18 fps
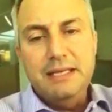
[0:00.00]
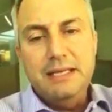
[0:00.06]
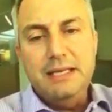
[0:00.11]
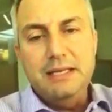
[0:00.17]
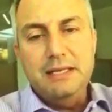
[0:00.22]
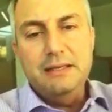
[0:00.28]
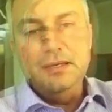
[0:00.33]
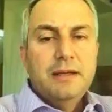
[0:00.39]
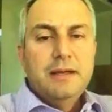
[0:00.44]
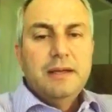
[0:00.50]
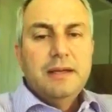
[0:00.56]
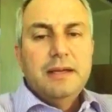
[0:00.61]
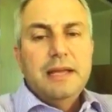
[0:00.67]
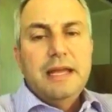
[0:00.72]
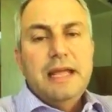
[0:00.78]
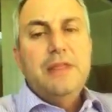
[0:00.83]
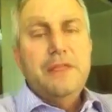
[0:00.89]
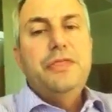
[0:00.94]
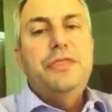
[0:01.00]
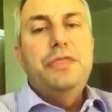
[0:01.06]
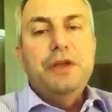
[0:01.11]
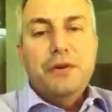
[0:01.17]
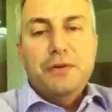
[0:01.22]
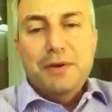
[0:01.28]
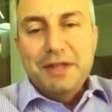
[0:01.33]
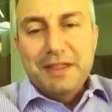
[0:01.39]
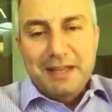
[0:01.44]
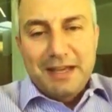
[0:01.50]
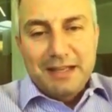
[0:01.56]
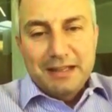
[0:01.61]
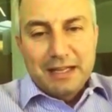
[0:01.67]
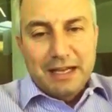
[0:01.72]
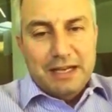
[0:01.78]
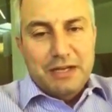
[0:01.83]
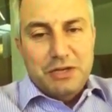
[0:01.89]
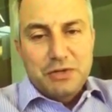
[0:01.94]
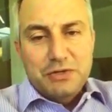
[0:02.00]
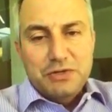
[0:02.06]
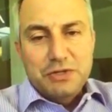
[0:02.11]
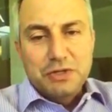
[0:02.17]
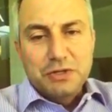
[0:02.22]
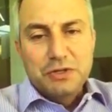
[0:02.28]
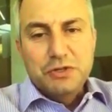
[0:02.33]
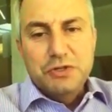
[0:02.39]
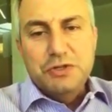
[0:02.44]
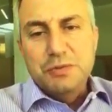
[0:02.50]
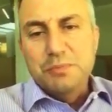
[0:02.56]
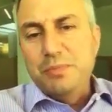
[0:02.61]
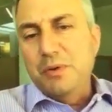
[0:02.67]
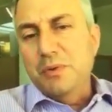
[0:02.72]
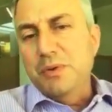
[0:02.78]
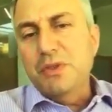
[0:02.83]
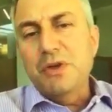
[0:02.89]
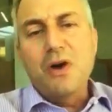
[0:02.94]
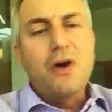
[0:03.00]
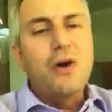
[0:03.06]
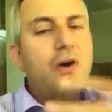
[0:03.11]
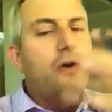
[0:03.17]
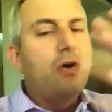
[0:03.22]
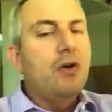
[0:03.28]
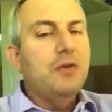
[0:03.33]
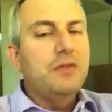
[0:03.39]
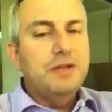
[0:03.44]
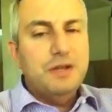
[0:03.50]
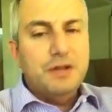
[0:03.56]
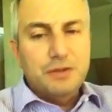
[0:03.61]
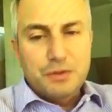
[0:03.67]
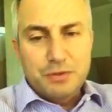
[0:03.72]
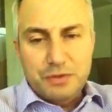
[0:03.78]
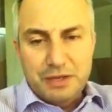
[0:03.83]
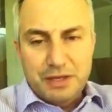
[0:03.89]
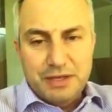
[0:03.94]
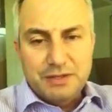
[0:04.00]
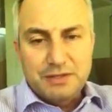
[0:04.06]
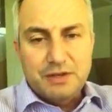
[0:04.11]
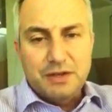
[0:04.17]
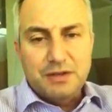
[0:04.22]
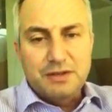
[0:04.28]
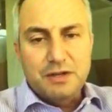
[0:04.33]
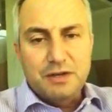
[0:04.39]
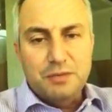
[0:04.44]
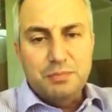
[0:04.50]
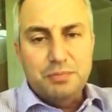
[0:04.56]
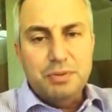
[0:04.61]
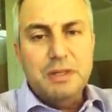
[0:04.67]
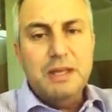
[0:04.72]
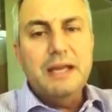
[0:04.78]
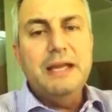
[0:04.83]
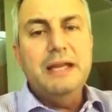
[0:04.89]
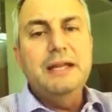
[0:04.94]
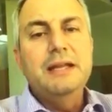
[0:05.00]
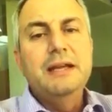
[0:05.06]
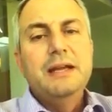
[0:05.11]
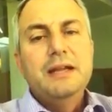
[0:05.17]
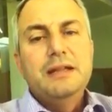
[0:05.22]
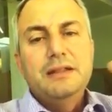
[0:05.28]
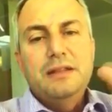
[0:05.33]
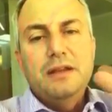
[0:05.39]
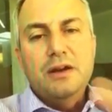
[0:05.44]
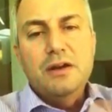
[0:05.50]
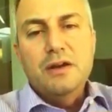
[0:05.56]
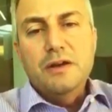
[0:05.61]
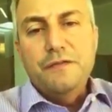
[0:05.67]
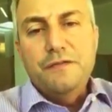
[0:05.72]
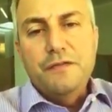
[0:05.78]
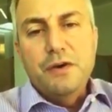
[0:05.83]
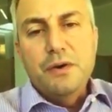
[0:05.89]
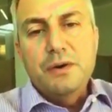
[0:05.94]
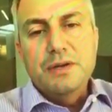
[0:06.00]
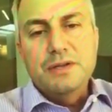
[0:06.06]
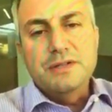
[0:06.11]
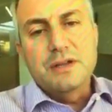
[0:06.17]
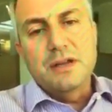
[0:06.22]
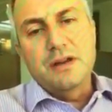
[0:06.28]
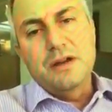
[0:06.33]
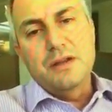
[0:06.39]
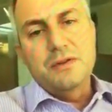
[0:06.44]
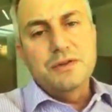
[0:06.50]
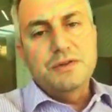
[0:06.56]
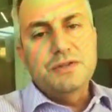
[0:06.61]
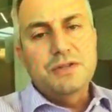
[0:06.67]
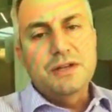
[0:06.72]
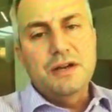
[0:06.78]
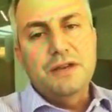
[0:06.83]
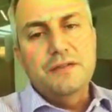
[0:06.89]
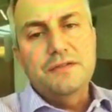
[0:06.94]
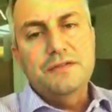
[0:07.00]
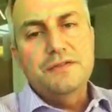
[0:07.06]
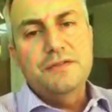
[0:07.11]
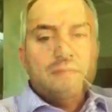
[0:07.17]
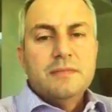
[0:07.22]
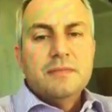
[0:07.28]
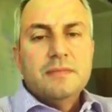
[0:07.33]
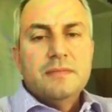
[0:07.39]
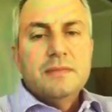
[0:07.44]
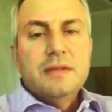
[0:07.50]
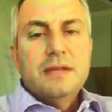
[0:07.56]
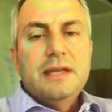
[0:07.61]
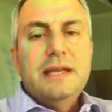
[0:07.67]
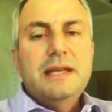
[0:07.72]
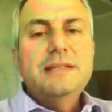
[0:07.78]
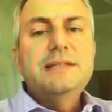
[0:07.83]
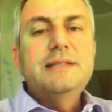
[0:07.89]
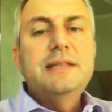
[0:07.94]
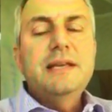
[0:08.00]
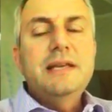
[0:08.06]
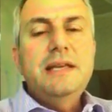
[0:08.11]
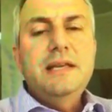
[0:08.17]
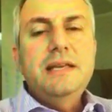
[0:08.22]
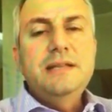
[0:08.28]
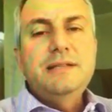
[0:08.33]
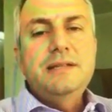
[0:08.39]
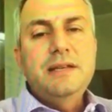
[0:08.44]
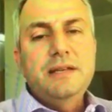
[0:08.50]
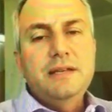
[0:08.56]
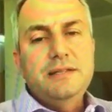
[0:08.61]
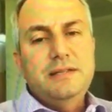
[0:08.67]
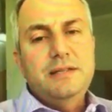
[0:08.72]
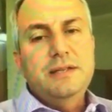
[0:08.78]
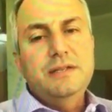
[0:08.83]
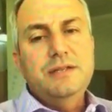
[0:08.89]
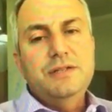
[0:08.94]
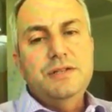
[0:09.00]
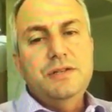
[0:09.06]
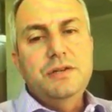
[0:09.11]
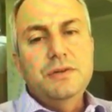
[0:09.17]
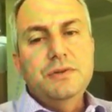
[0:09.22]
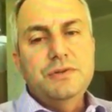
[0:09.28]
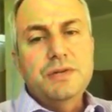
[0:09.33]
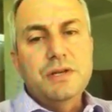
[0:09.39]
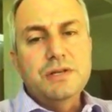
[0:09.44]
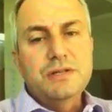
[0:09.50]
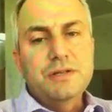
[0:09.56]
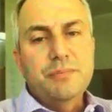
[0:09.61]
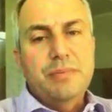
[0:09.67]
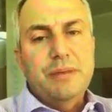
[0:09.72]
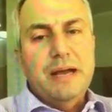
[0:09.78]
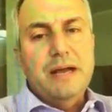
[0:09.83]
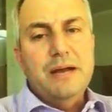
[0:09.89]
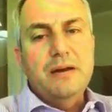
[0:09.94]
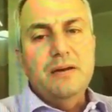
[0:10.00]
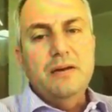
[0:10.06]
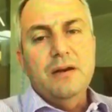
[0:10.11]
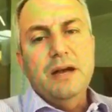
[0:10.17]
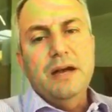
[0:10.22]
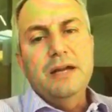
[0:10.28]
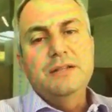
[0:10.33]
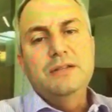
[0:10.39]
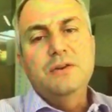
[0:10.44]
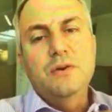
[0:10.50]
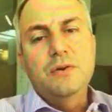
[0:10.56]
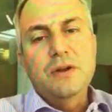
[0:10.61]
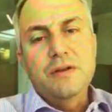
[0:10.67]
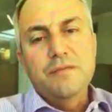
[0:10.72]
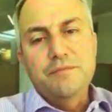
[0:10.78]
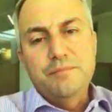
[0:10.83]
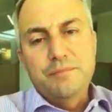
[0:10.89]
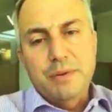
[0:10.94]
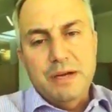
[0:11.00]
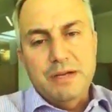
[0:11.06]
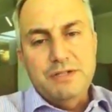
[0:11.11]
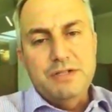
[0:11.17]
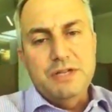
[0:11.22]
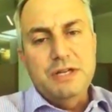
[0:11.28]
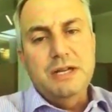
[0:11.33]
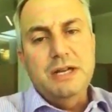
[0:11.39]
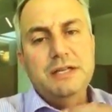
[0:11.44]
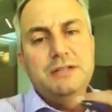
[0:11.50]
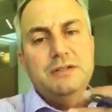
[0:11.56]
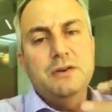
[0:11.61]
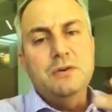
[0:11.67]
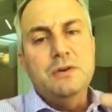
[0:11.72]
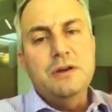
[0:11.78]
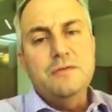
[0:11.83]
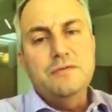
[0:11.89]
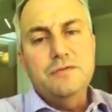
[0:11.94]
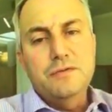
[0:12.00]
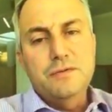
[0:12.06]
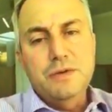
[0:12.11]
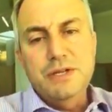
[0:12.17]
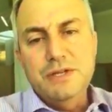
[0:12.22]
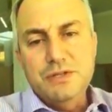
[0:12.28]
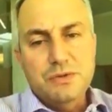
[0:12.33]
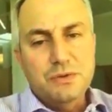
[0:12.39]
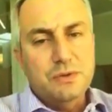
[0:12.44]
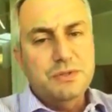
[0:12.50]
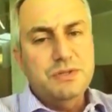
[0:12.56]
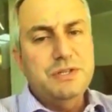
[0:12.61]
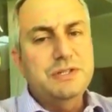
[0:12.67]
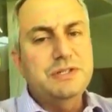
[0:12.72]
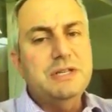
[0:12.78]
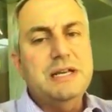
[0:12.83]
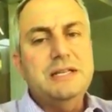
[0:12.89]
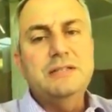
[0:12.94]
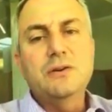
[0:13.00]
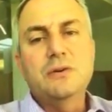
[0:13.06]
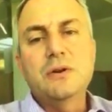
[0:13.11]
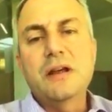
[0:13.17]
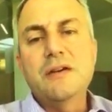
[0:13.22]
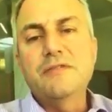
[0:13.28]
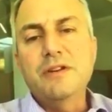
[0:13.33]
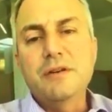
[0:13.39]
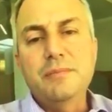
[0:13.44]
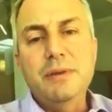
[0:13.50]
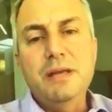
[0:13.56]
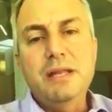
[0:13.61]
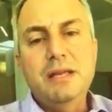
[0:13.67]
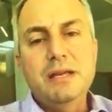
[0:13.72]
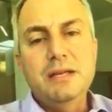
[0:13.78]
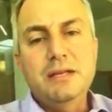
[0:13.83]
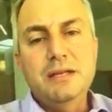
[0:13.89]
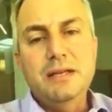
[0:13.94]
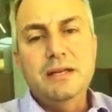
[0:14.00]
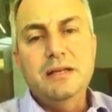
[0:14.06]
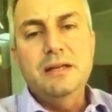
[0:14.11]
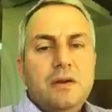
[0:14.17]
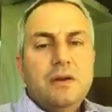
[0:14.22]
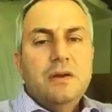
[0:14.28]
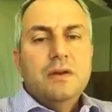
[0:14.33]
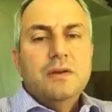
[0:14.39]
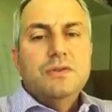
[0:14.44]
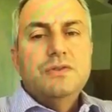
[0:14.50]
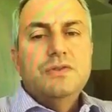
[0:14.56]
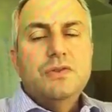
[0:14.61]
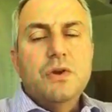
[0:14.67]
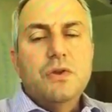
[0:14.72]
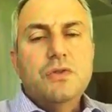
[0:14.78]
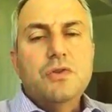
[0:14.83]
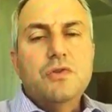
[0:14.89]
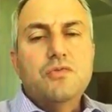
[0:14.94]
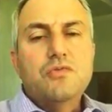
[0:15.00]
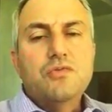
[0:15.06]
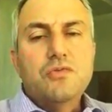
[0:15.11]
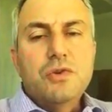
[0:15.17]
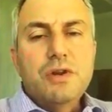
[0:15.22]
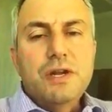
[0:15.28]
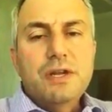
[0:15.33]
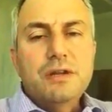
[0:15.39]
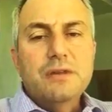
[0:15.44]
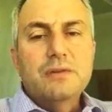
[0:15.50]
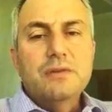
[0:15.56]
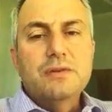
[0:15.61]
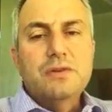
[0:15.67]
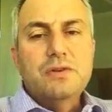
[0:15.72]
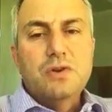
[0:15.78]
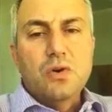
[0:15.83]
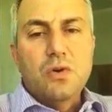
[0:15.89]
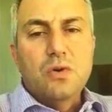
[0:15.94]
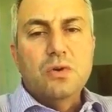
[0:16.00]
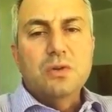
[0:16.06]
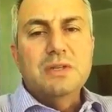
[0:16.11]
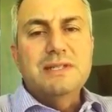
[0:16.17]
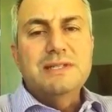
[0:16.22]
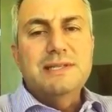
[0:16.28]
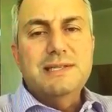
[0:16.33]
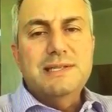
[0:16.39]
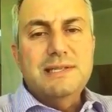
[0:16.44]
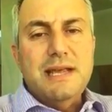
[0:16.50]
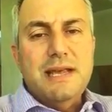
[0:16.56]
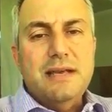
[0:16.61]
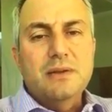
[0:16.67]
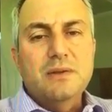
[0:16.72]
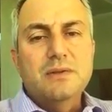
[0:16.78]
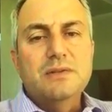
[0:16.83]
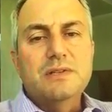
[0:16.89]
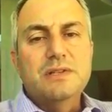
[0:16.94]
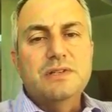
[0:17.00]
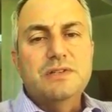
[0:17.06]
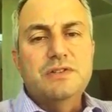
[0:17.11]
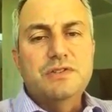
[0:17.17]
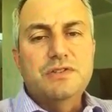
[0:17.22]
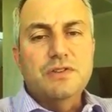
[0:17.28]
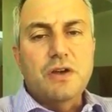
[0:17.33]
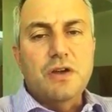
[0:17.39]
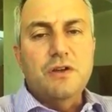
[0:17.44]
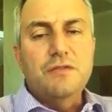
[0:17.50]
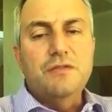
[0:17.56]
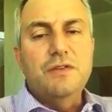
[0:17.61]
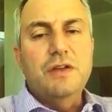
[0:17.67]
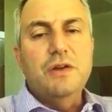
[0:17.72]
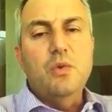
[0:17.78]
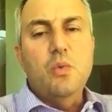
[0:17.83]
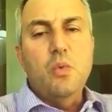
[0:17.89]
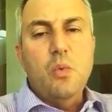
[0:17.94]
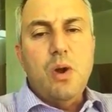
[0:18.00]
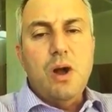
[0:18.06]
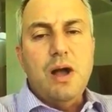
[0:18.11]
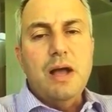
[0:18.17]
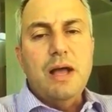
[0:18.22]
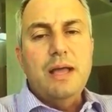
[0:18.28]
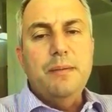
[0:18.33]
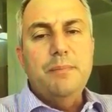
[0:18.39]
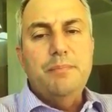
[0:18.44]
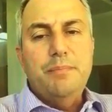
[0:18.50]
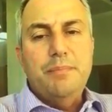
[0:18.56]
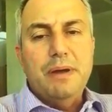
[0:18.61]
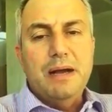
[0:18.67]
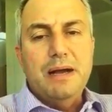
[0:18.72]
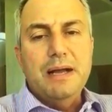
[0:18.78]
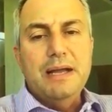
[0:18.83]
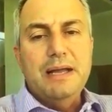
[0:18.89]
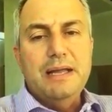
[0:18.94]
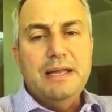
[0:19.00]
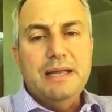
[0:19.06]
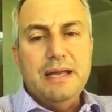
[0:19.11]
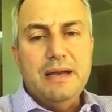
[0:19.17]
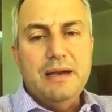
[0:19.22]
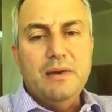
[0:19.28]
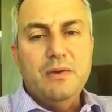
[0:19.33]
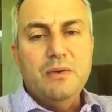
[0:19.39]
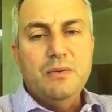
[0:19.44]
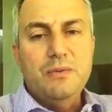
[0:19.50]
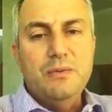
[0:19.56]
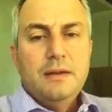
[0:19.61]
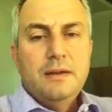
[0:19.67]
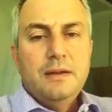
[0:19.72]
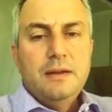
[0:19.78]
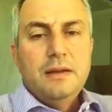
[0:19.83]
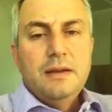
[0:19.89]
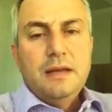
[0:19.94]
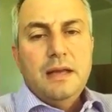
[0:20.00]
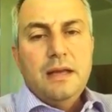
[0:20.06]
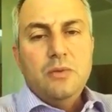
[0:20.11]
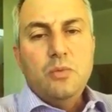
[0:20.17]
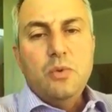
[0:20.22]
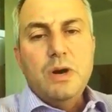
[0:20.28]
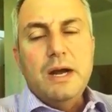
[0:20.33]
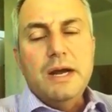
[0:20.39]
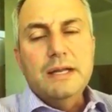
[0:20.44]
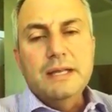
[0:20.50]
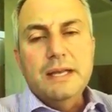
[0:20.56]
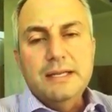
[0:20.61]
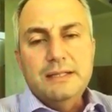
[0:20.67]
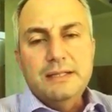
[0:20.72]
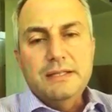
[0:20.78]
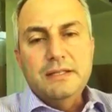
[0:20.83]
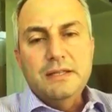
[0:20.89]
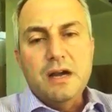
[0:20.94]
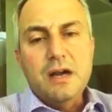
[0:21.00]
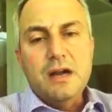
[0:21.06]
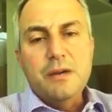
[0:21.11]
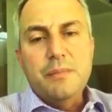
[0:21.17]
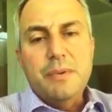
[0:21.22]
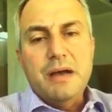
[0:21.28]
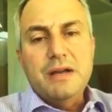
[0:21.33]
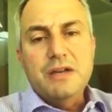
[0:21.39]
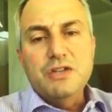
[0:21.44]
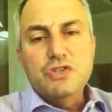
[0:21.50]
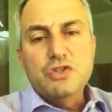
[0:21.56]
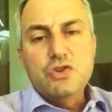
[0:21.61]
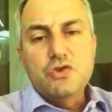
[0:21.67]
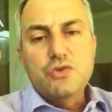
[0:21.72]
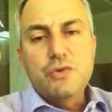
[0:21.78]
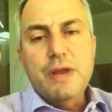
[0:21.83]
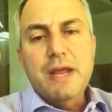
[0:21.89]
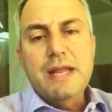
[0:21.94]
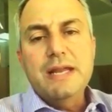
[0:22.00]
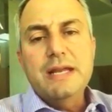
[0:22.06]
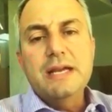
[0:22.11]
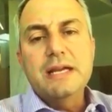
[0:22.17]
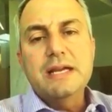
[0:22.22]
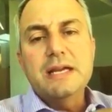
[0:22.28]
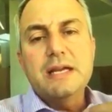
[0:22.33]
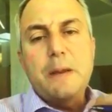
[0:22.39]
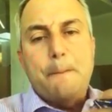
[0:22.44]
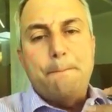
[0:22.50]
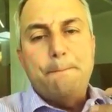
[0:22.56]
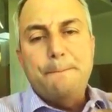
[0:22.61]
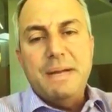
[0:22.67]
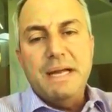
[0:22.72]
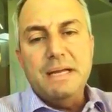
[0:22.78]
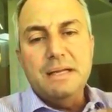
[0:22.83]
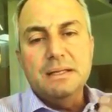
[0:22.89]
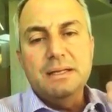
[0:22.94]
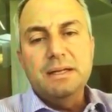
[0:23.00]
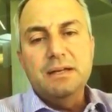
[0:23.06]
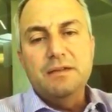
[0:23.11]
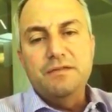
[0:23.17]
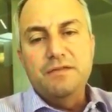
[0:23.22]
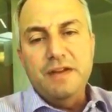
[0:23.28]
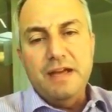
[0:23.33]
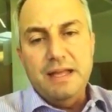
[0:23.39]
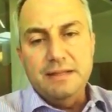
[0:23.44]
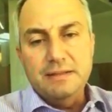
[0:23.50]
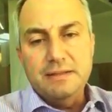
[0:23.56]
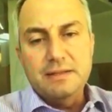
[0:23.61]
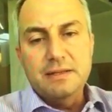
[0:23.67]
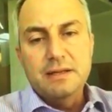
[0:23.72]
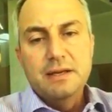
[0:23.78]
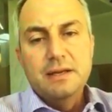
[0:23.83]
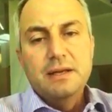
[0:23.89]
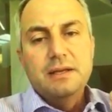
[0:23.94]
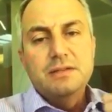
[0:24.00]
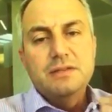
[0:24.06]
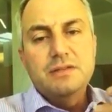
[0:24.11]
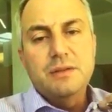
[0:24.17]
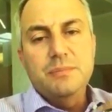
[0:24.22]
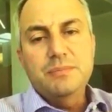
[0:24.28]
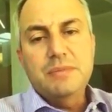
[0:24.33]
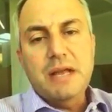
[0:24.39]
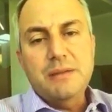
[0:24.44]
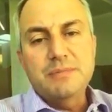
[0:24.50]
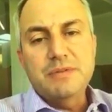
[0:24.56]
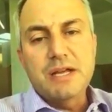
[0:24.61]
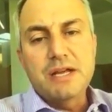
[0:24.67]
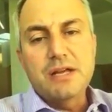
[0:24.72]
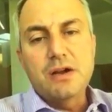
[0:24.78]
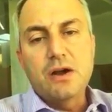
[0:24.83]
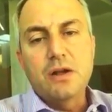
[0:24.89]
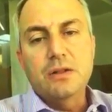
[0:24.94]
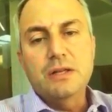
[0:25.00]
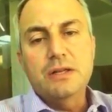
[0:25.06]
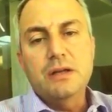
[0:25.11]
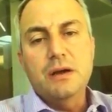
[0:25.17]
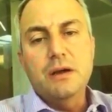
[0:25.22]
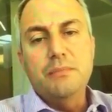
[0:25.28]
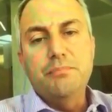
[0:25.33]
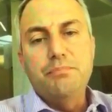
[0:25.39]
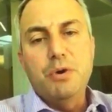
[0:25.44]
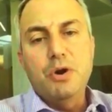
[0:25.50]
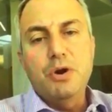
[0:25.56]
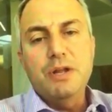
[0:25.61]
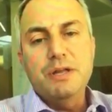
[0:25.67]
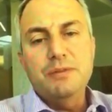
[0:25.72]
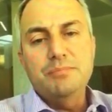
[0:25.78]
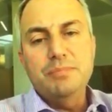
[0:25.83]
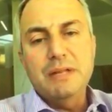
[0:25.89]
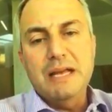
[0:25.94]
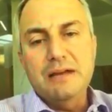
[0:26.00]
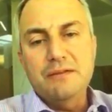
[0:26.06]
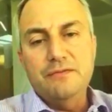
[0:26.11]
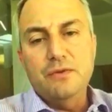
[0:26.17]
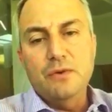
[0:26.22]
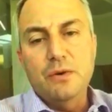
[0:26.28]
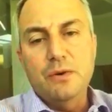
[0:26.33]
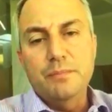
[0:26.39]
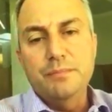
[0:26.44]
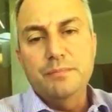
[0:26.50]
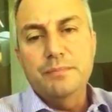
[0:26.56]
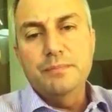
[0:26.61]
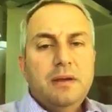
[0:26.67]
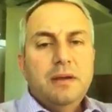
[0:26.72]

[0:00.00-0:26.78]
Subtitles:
need. In theory, they'd like your solution, but with all the other things on their plate, they're going to focus on other stuff. It's the easiest excuse as a buyer. I don't have budget. I don't have resources. I don't have an immediate need. So the real goal in sales is solving why buy now. And what I like to talk about is creating a compelling event. Sometimes I call it a burning platform.